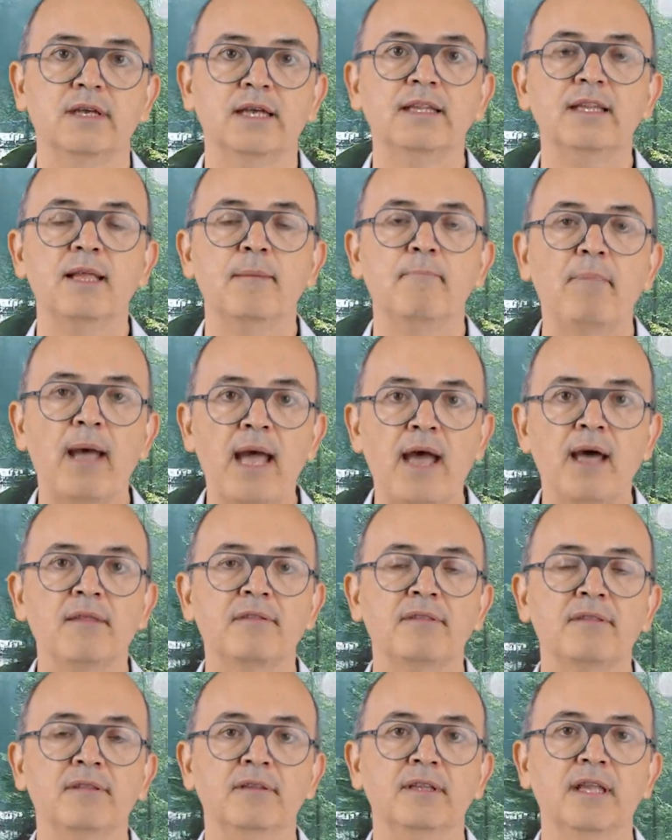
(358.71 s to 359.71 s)
in the
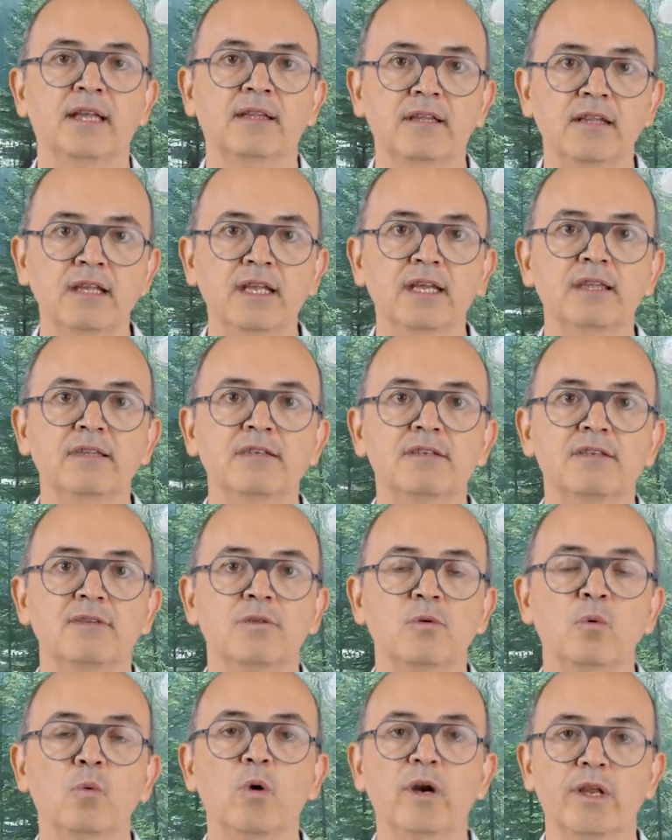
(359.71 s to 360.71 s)
path that leads
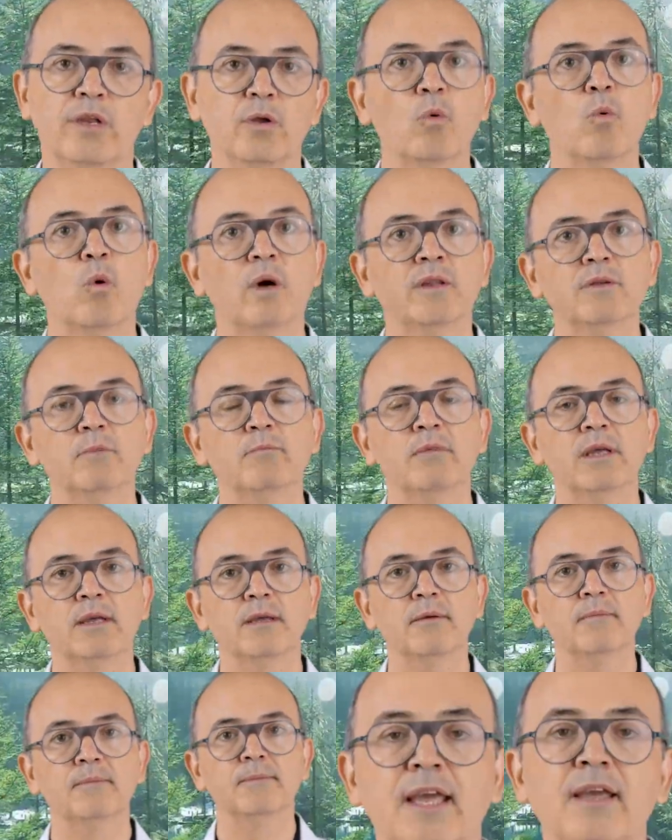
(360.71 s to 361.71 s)
to where you want to be,
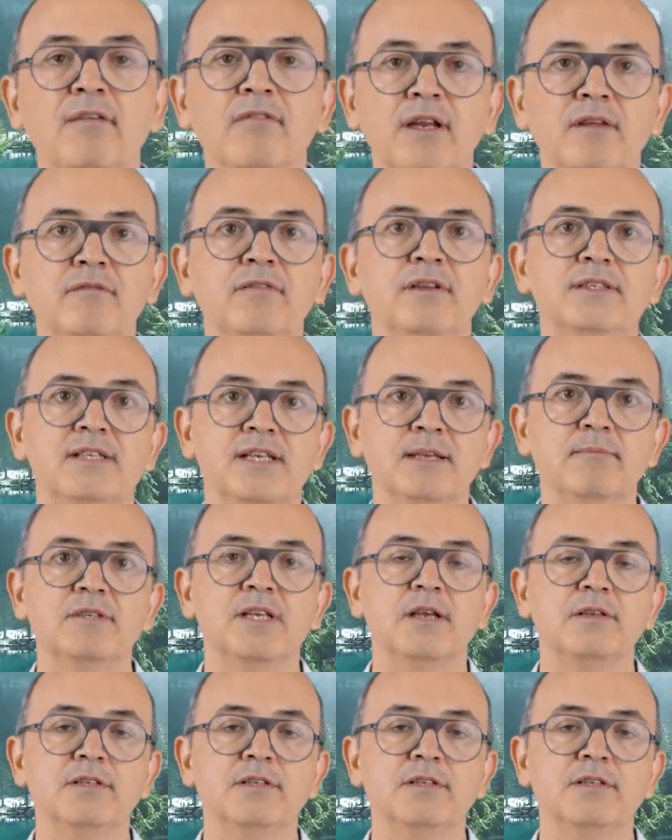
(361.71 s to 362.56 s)
even if it seems